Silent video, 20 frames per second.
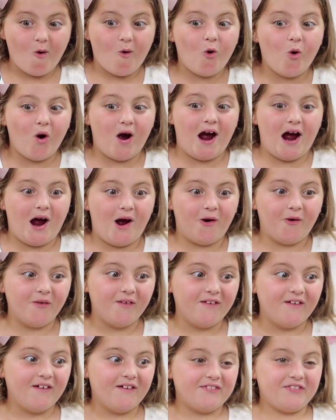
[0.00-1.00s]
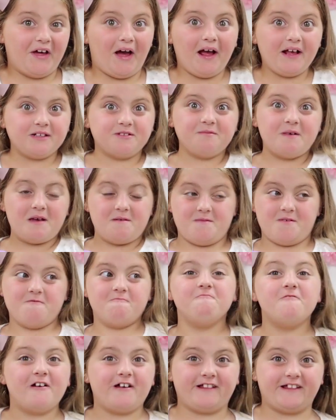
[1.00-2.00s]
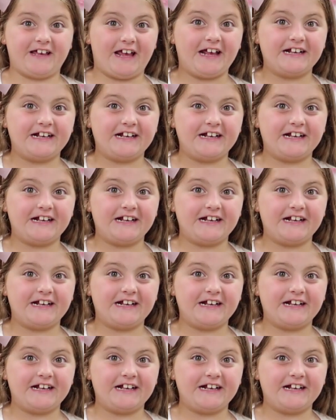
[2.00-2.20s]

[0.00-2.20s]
Wow, that's made me really